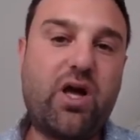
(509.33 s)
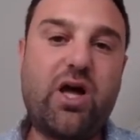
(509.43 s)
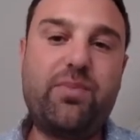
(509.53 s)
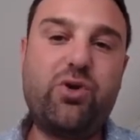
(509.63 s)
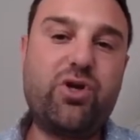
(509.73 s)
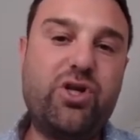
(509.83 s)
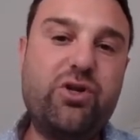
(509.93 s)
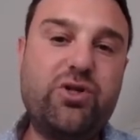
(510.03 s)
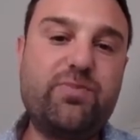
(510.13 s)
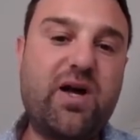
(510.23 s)
Um, you can
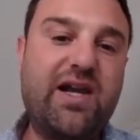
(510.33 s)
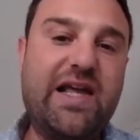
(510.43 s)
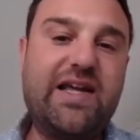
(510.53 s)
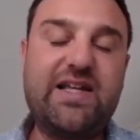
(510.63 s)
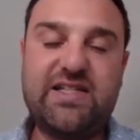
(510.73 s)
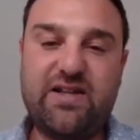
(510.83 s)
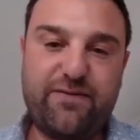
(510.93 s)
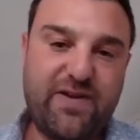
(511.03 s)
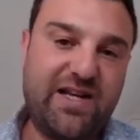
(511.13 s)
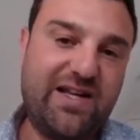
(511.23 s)
use my link. It's an
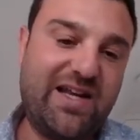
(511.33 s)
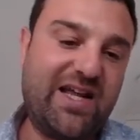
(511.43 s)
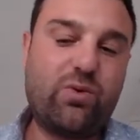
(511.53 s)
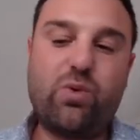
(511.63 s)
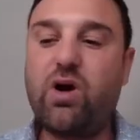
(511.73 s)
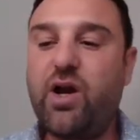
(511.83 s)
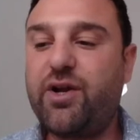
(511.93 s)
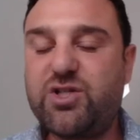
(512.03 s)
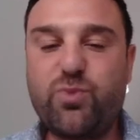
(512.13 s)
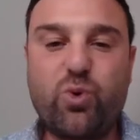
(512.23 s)
affiliate link where I earn
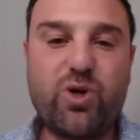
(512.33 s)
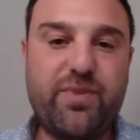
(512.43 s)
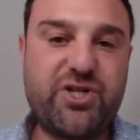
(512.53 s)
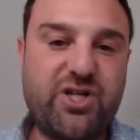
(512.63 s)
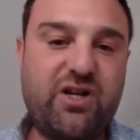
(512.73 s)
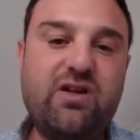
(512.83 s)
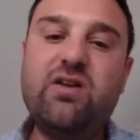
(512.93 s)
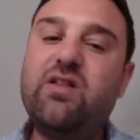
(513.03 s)
a small commission.